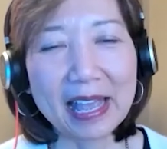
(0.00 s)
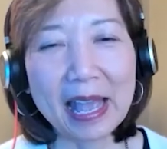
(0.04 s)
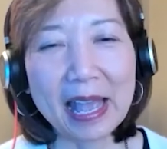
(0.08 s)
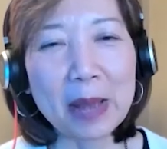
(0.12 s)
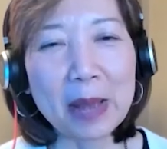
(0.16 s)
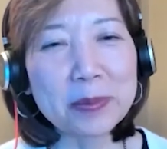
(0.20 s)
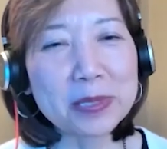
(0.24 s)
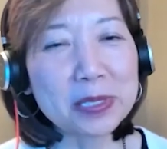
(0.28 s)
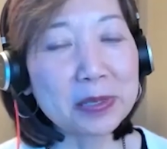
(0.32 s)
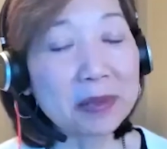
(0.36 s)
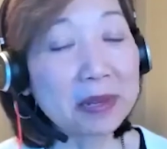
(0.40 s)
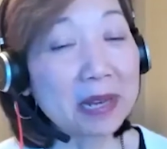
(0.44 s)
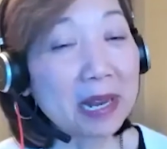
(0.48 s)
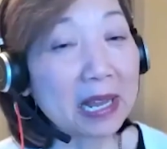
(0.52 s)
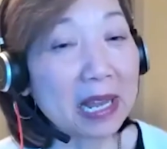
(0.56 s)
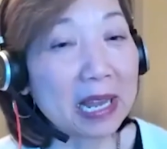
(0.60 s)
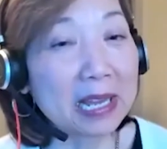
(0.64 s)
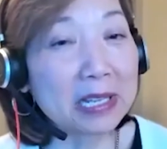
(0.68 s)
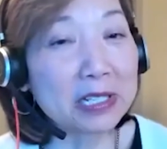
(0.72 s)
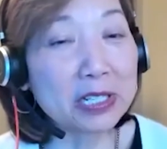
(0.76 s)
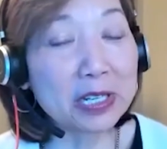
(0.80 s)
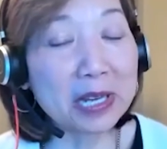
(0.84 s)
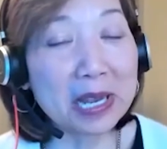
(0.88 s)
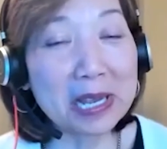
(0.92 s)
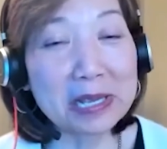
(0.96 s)
Absolutely.
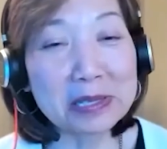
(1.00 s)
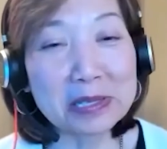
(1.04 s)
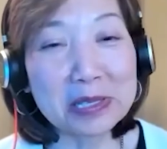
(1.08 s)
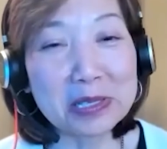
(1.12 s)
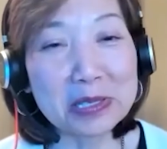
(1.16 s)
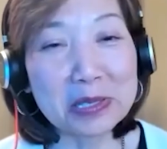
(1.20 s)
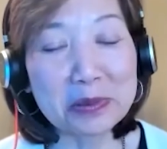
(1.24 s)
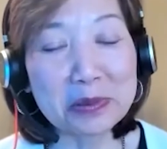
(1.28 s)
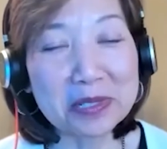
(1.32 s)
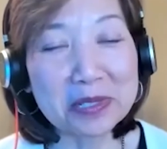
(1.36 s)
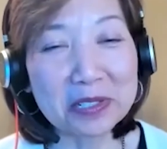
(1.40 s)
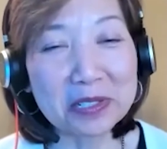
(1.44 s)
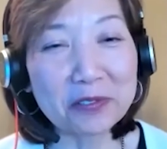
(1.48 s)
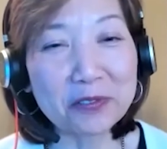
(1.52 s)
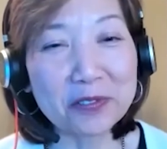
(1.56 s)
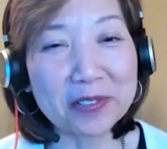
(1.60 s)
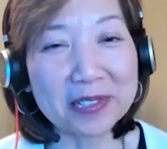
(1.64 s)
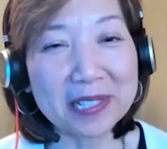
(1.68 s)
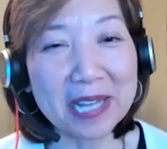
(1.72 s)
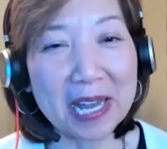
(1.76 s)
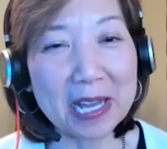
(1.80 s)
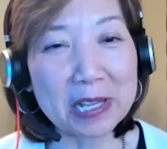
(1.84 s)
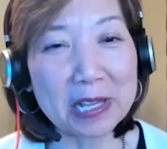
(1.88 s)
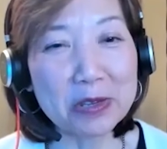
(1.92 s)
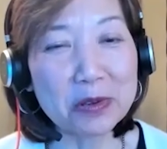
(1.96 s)
Each case is so
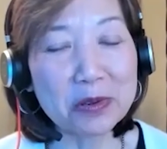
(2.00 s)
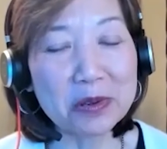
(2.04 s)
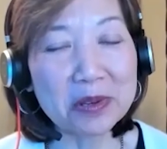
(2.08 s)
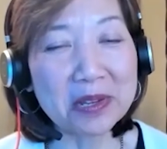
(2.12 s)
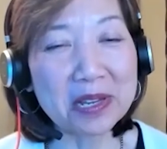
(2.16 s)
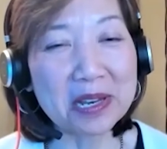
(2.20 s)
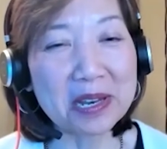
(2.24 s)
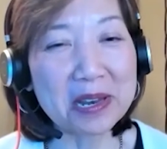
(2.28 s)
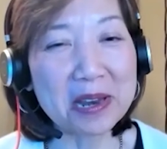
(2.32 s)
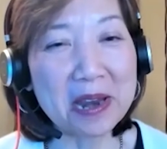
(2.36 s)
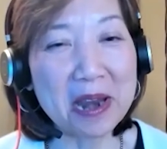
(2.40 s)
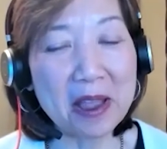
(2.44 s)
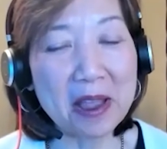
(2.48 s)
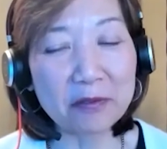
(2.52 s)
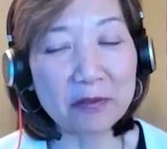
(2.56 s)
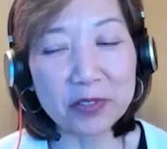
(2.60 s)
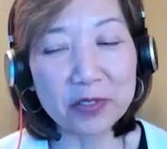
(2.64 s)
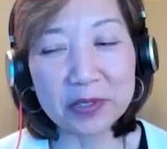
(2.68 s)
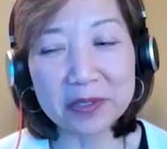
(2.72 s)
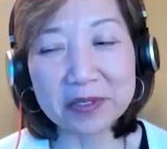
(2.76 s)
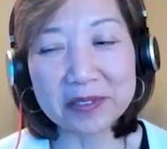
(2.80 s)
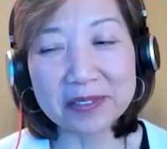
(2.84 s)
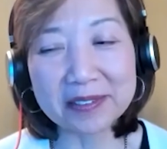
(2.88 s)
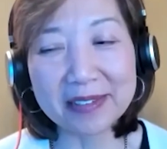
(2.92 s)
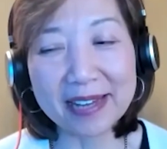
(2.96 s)
different, and you can
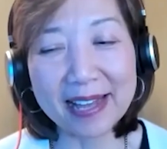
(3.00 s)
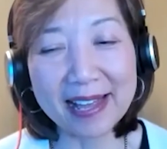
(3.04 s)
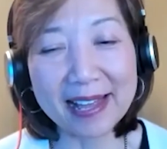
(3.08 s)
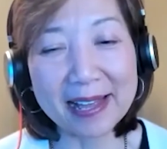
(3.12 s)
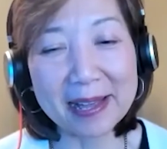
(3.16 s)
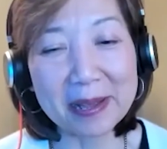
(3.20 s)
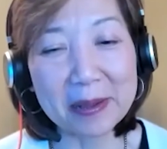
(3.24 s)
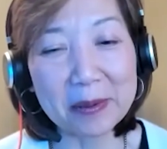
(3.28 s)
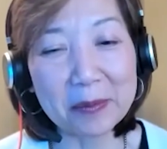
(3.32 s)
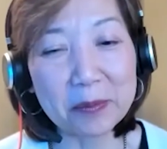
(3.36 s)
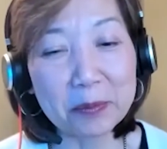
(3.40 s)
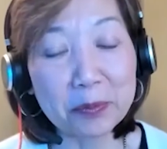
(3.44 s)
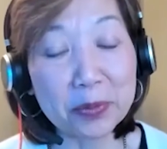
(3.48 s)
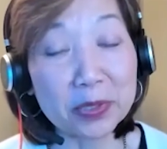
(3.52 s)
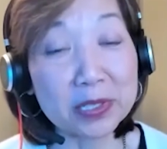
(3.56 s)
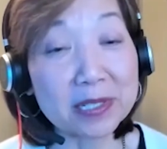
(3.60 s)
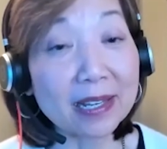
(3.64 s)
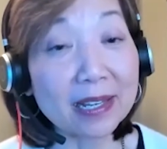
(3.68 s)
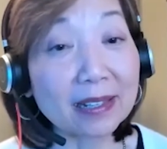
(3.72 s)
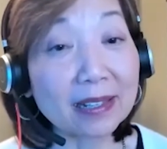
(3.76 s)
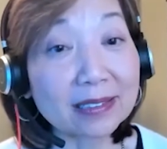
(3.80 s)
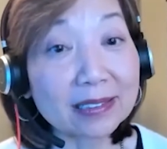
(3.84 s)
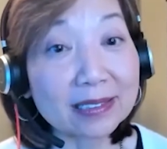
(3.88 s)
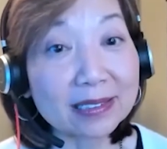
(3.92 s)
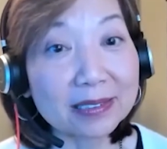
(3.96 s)
never
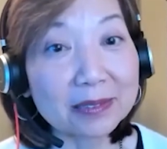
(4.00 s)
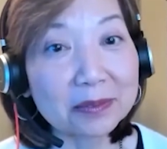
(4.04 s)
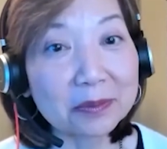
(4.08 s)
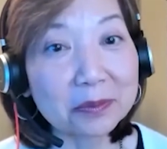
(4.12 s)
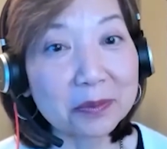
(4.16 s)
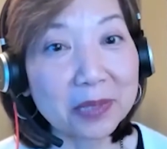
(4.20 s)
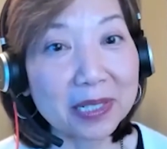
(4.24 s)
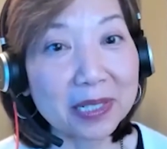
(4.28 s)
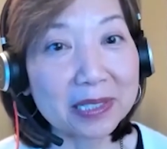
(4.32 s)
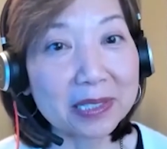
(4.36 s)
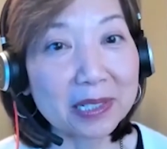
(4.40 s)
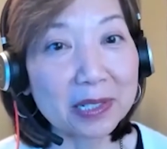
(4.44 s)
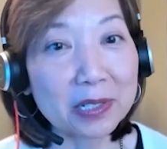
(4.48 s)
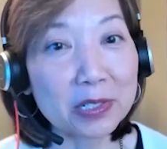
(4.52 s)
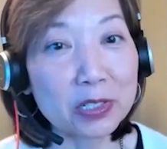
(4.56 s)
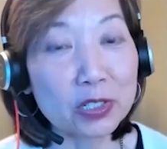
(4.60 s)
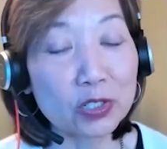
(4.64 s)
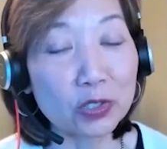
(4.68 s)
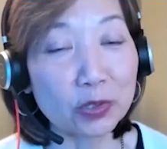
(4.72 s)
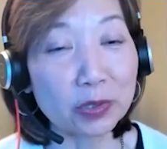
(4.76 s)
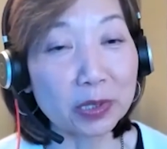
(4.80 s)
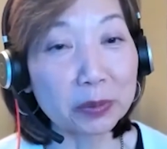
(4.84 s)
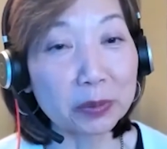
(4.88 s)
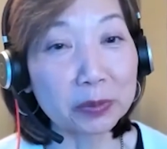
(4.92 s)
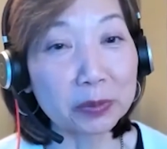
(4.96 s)
predict what a
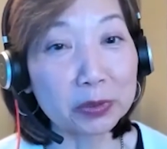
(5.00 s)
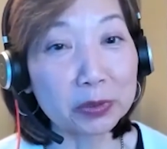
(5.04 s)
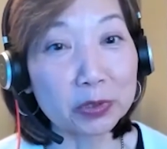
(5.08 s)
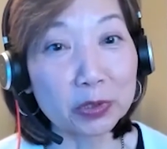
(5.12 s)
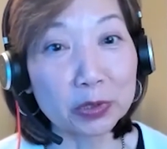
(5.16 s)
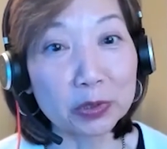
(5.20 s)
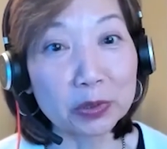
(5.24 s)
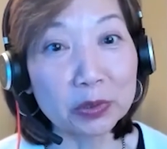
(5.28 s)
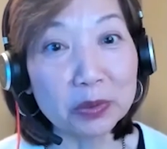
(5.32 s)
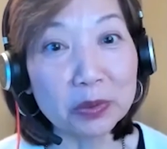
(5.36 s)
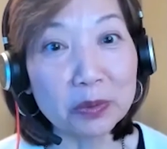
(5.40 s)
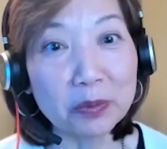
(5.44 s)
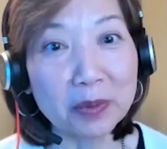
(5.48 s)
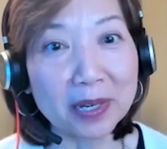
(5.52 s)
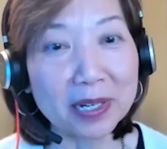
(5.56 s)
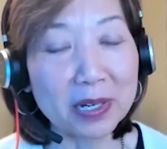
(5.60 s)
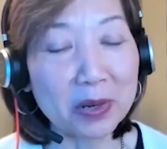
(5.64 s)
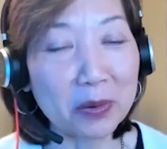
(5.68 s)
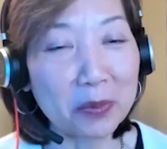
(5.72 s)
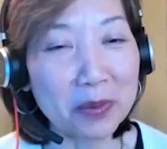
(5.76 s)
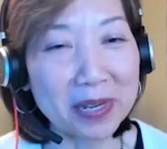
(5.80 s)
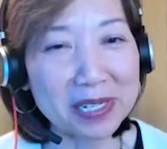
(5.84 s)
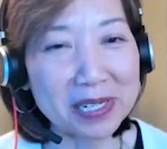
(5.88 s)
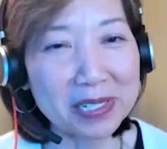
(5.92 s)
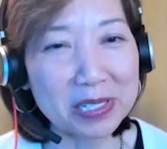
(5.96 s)
jury will do, what a
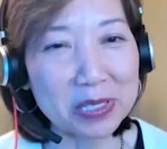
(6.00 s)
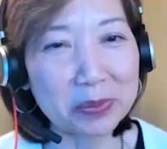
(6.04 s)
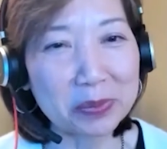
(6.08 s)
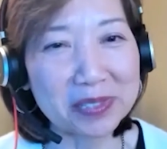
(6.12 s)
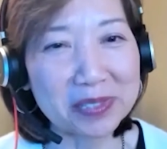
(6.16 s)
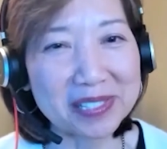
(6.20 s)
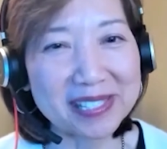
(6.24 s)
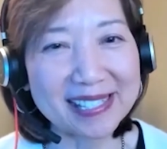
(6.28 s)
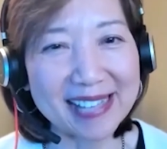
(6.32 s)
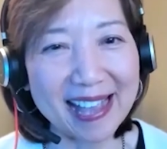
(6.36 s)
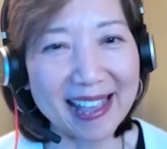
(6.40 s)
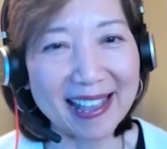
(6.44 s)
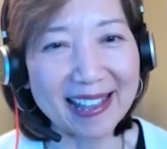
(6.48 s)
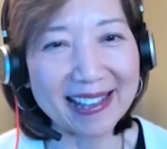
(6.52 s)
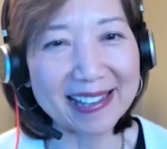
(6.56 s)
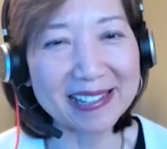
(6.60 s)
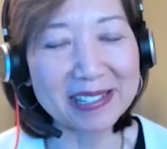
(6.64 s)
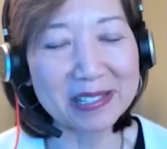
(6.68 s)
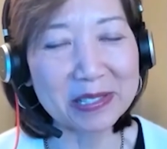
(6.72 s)
witness will say.